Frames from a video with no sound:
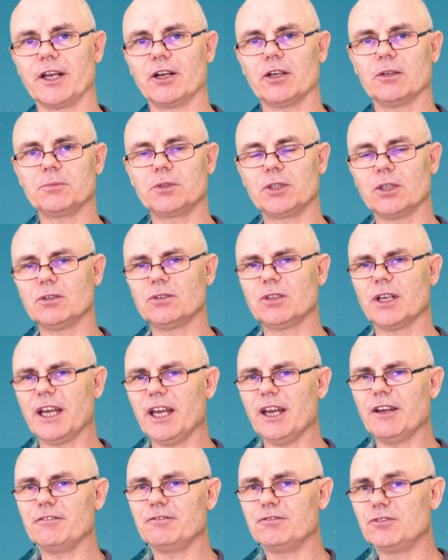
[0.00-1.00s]
and I'm going to
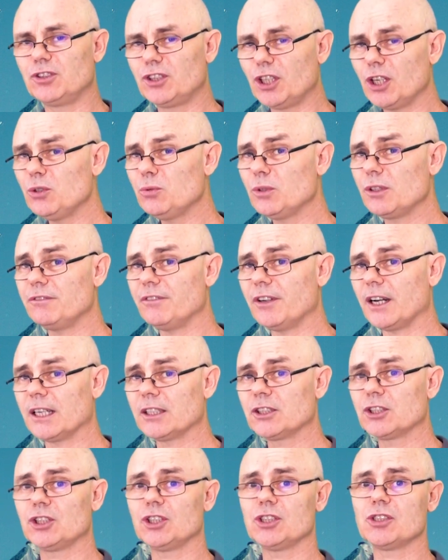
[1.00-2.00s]
have 2
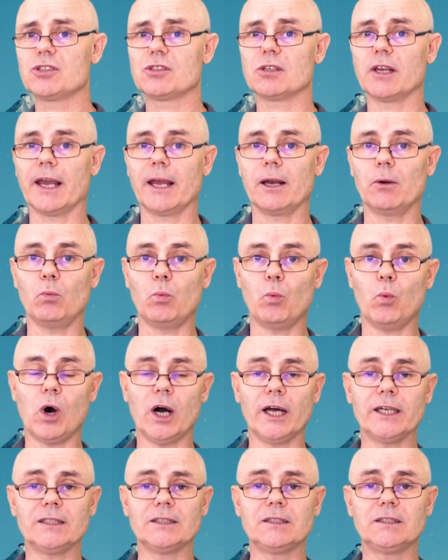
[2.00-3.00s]
advantages and
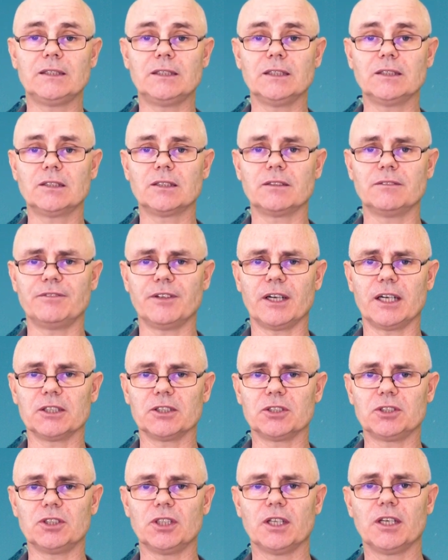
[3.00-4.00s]
1
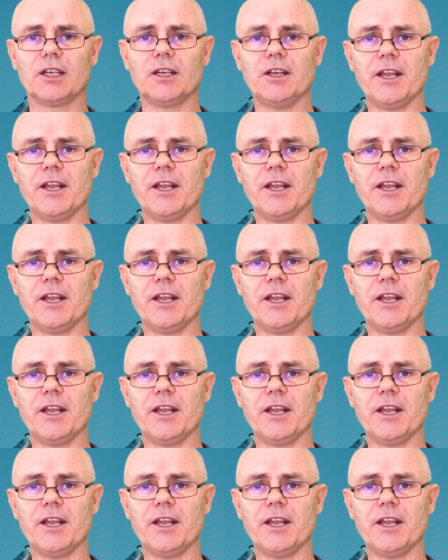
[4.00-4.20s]
disadvantage.